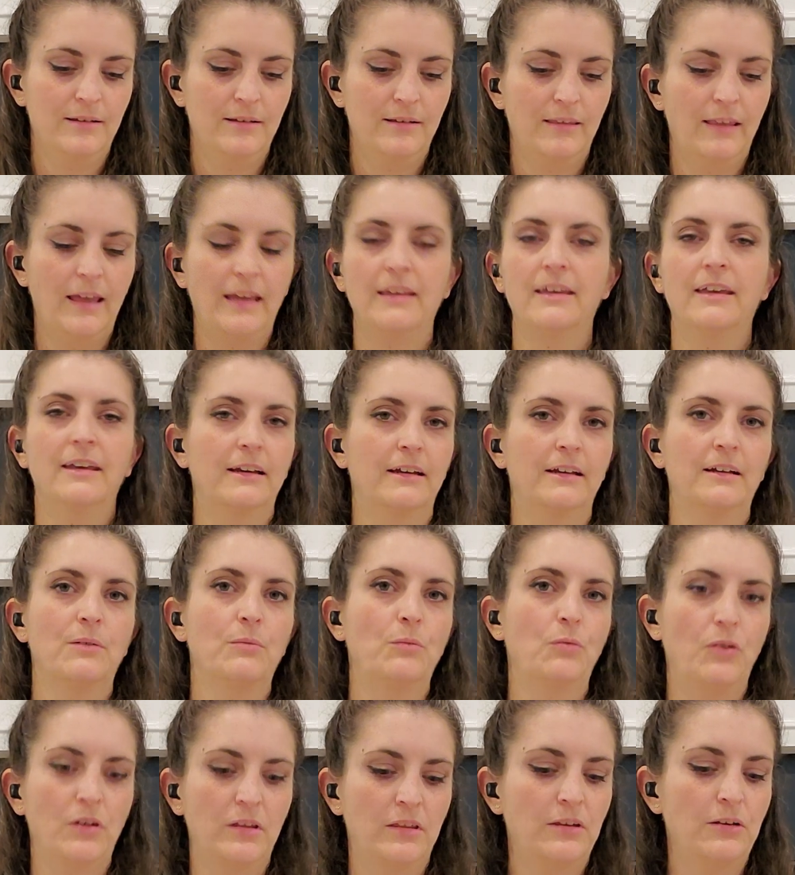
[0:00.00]
they can't
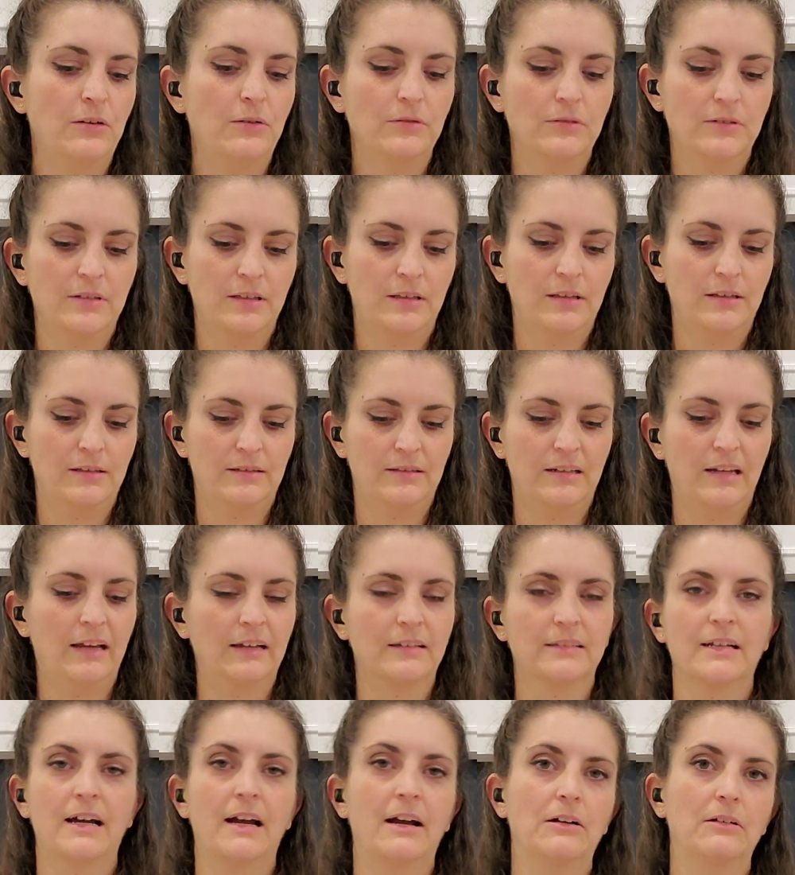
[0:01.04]
come with you to this
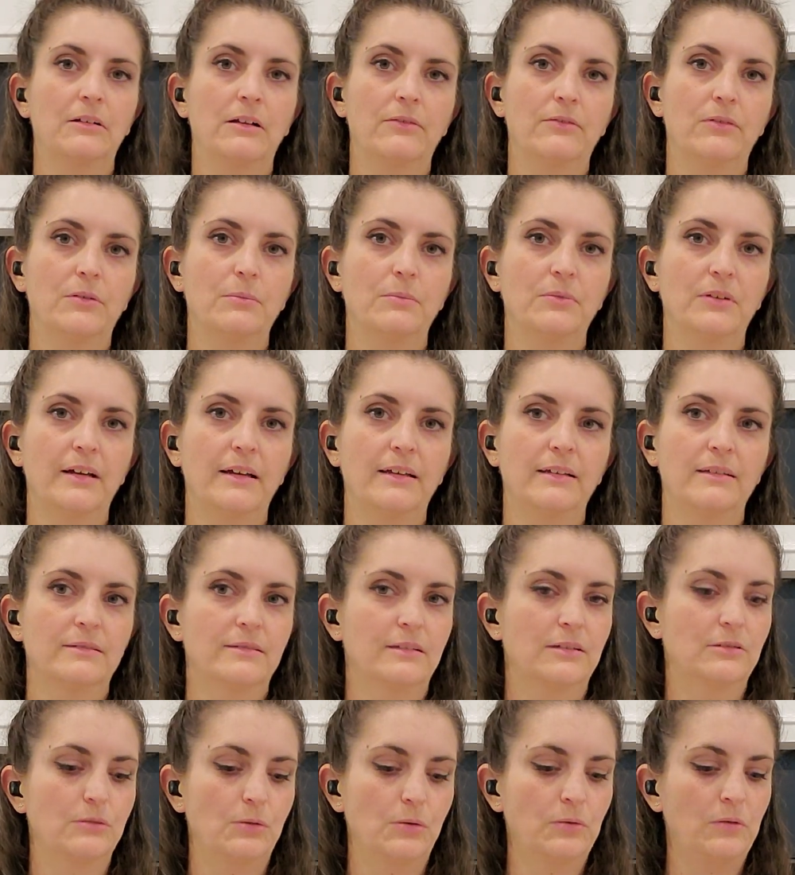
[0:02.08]
next higher level place.
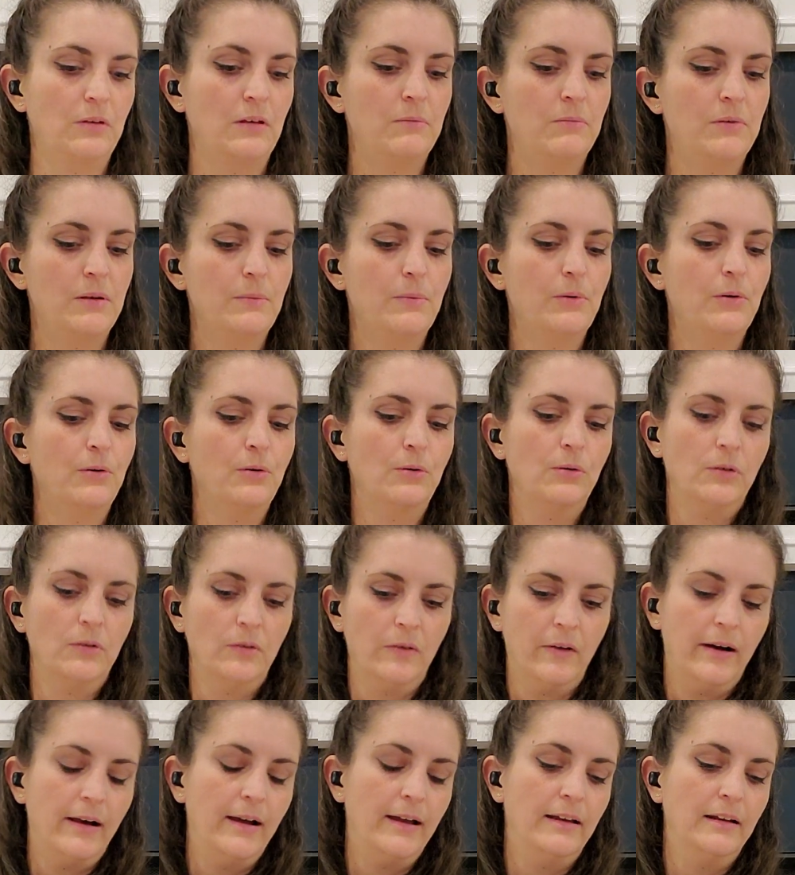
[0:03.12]
It's only people who
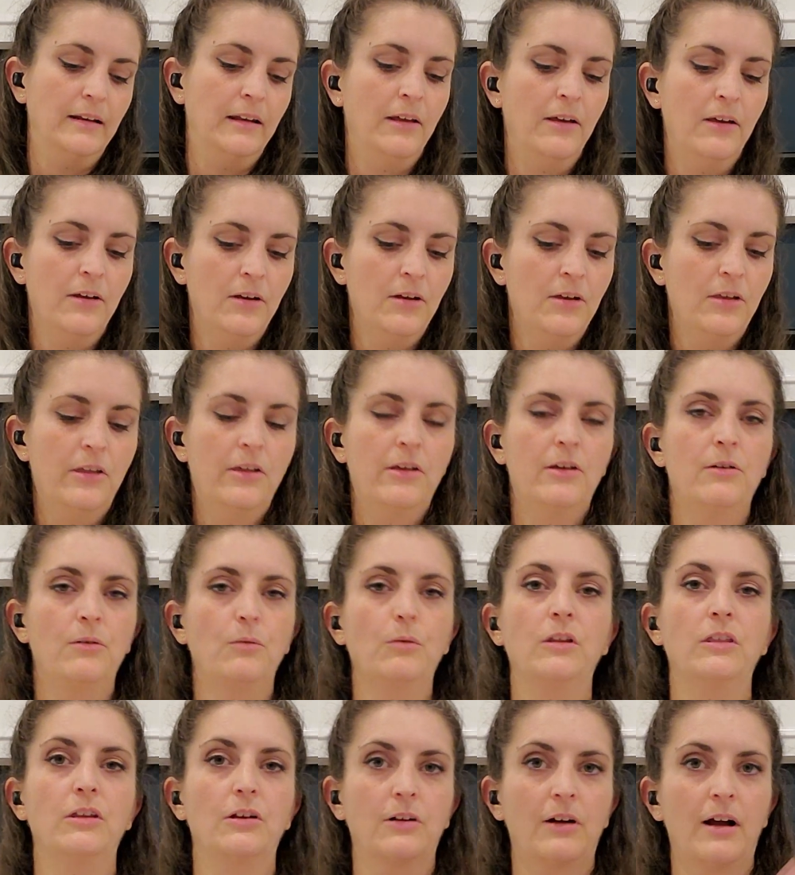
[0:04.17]
align
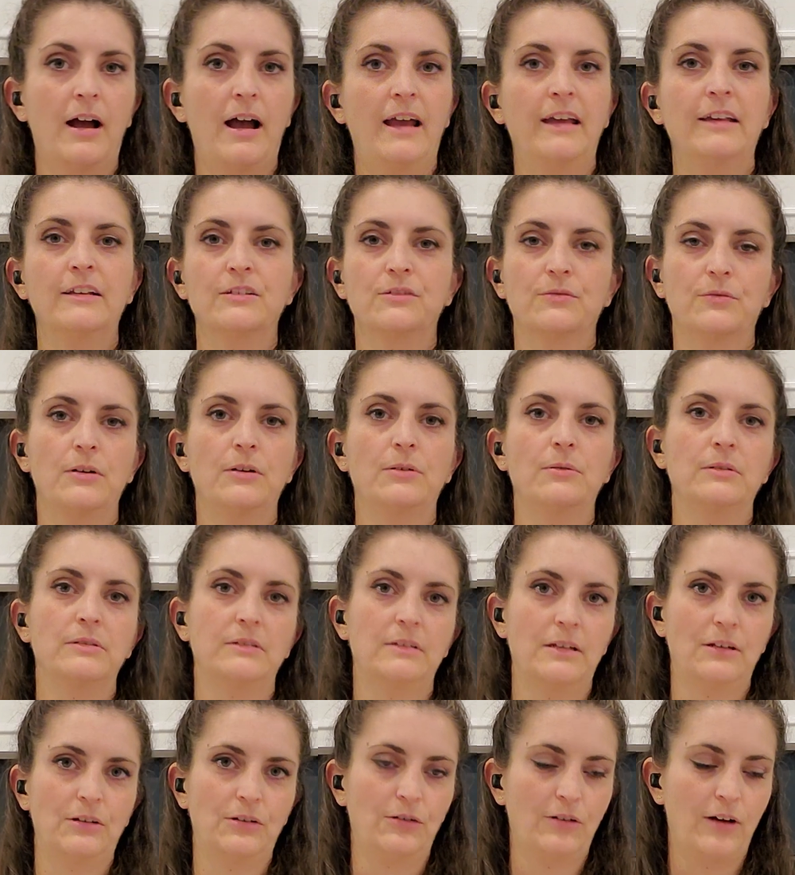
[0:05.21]
with your highest
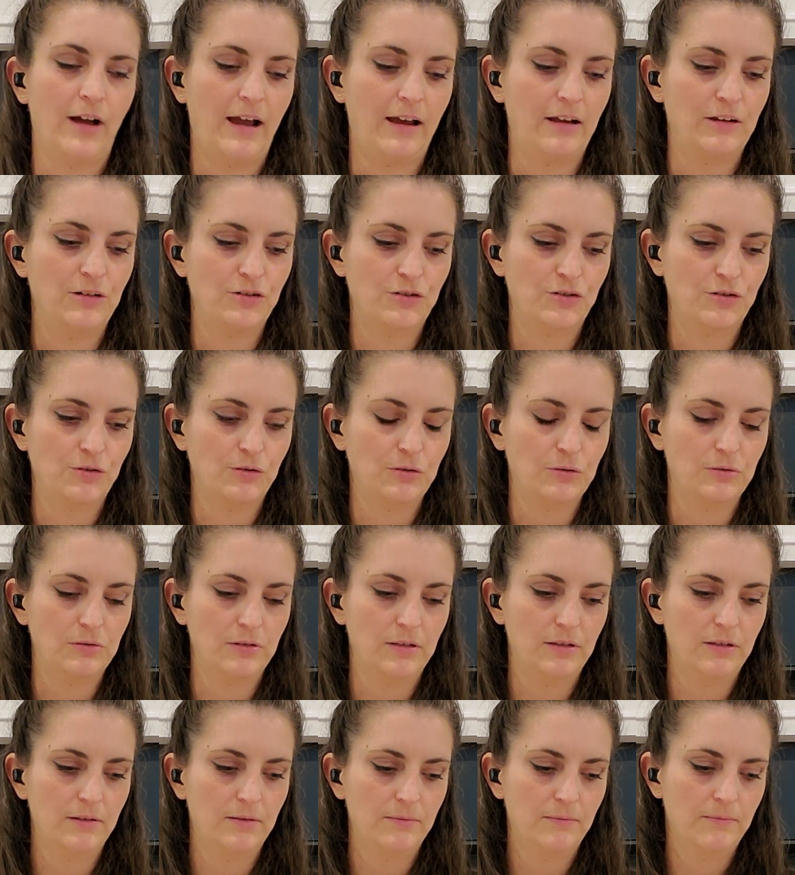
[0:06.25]
frequency and your highest truth.
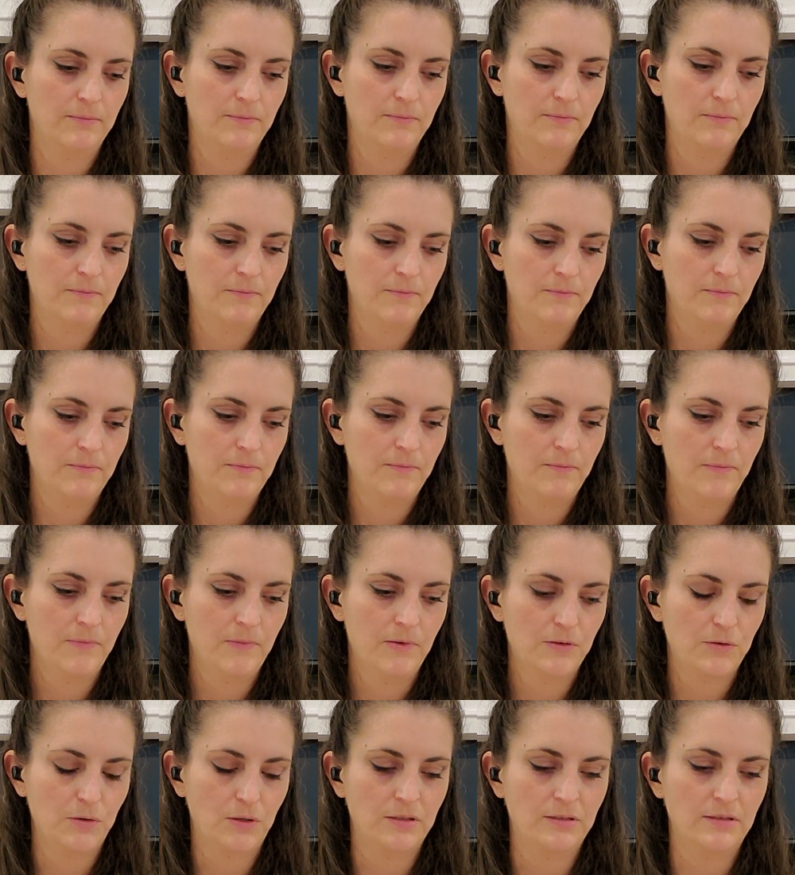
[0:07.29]

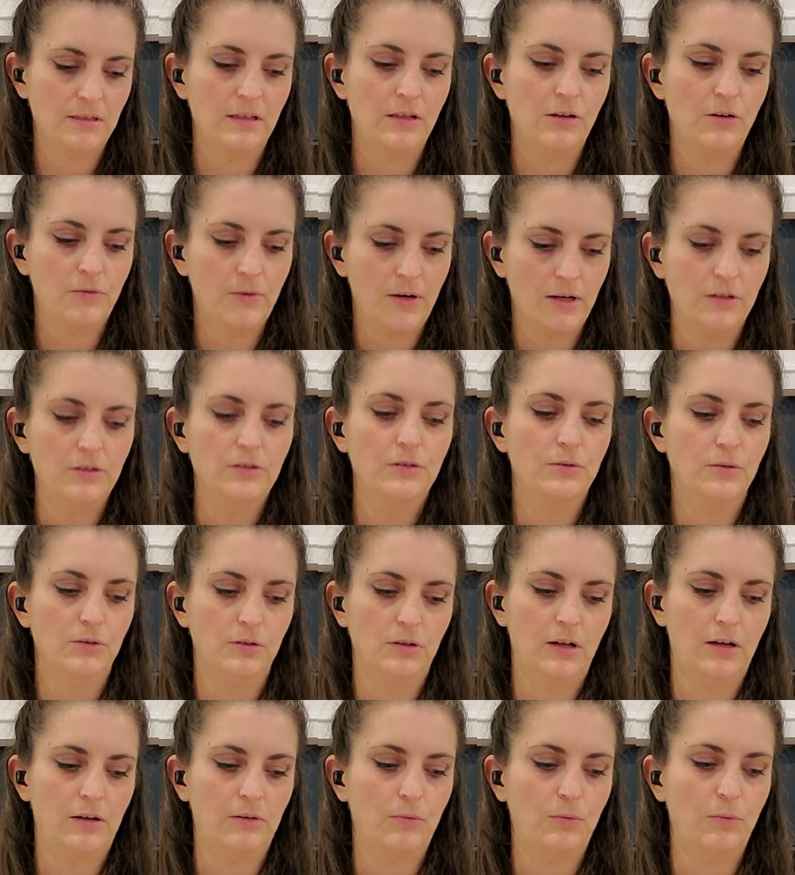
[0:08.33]
So I see that you've had to do a
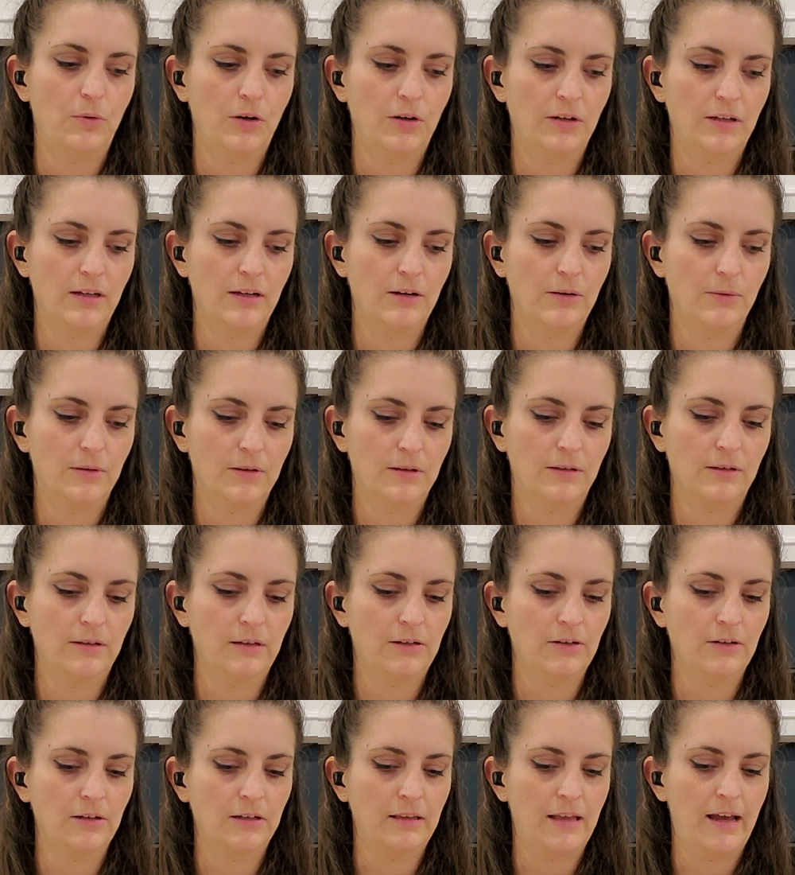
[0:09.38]
lot of work here with
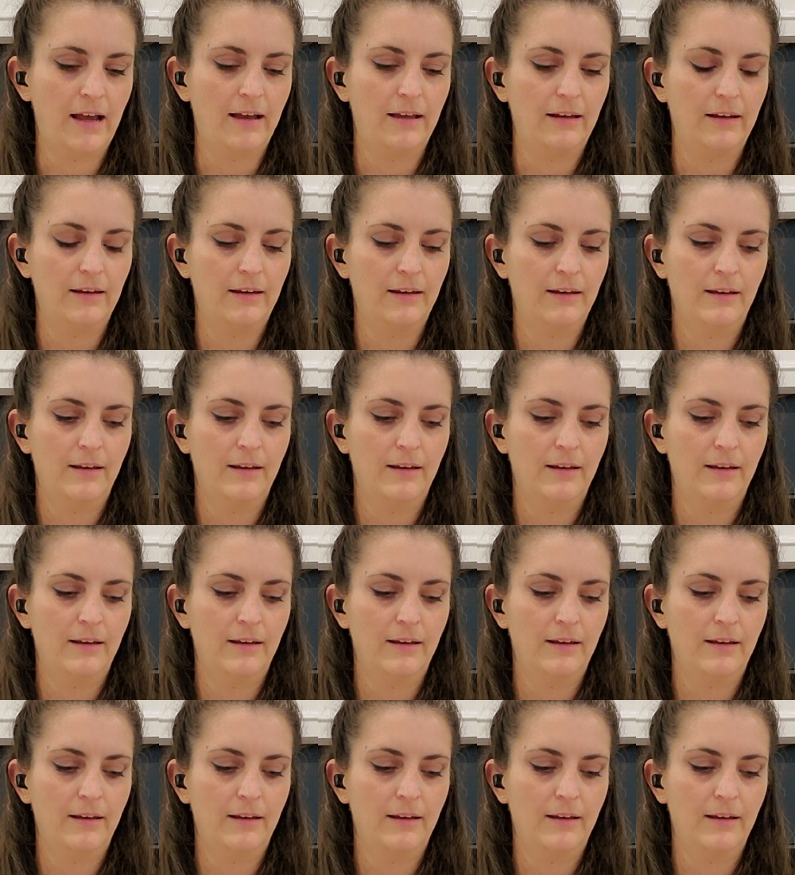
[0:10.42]
clearing that.